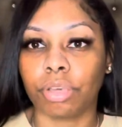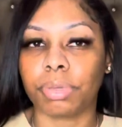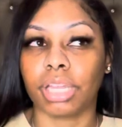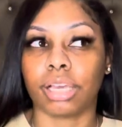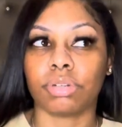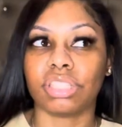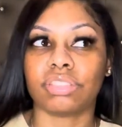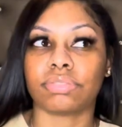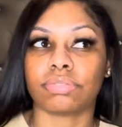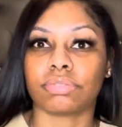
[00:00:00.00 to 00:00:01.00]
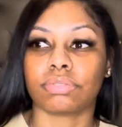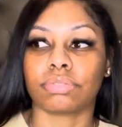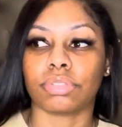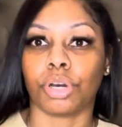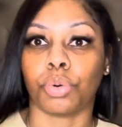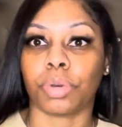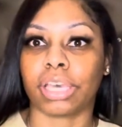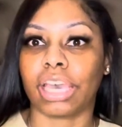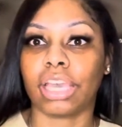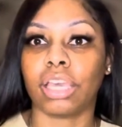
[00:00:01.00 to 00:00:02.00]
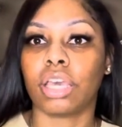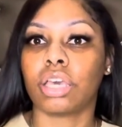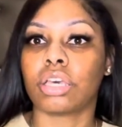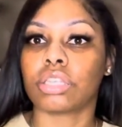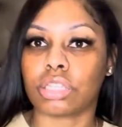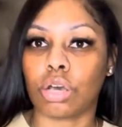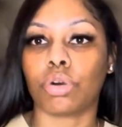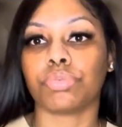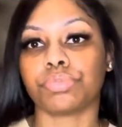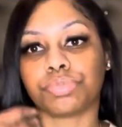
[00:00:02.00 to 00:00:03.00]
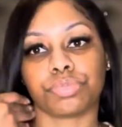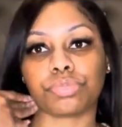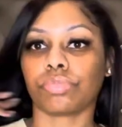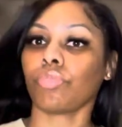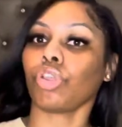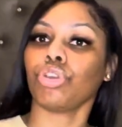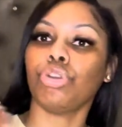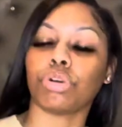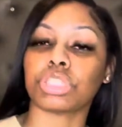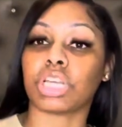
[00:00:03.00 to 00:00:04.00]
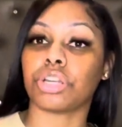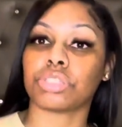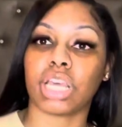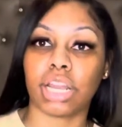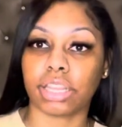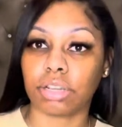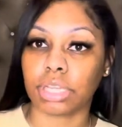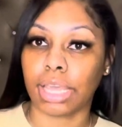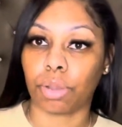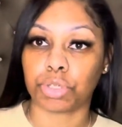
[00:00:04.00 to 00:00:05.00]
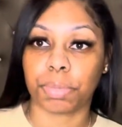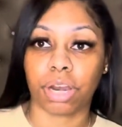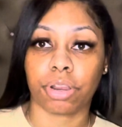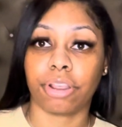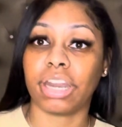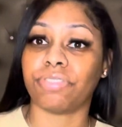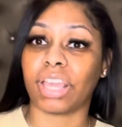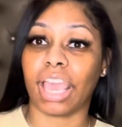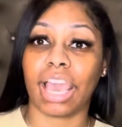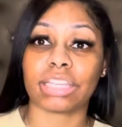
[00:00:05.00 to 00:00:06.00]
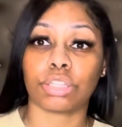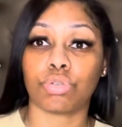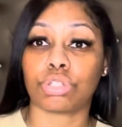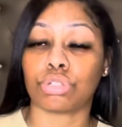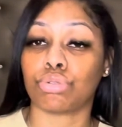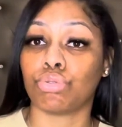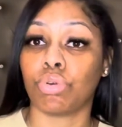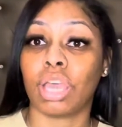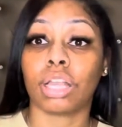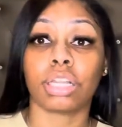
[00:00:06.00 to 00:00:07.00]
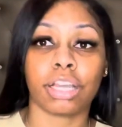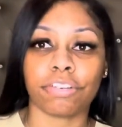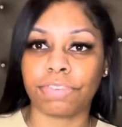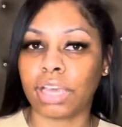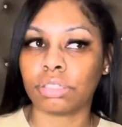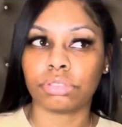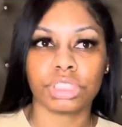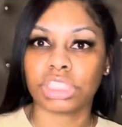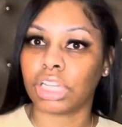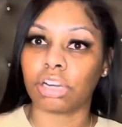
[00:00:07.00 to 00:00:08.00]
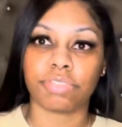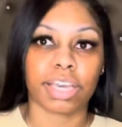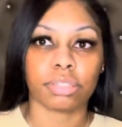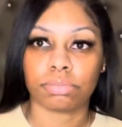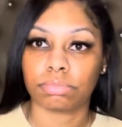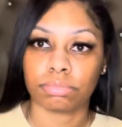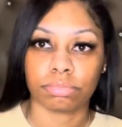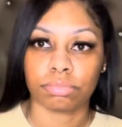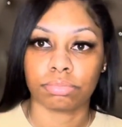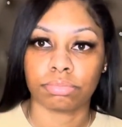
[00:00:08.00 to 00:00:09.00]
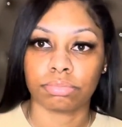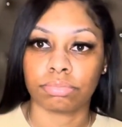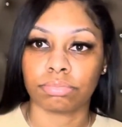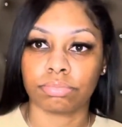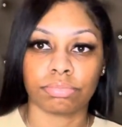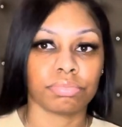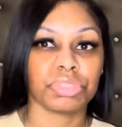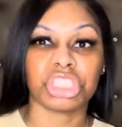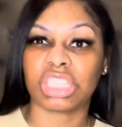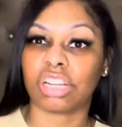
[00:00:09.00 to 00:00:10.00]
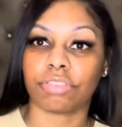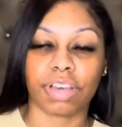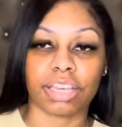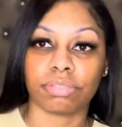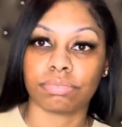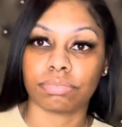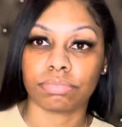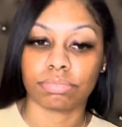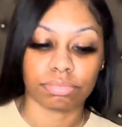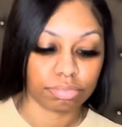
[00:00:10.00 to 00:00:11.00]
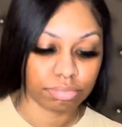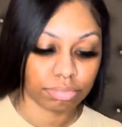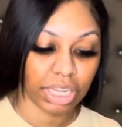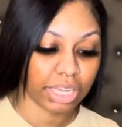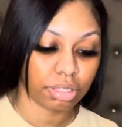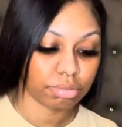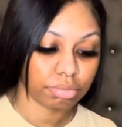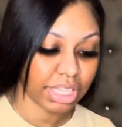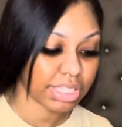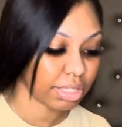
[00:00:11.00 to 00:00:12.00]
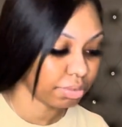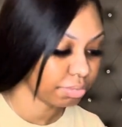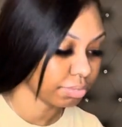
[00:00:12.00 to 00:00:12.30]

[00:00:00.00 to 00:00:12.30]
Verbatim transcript: you'll be like what the okay so you know just understand that there's a language barrier and if they ask you to clarify just clarify just clarify. Like, that's it.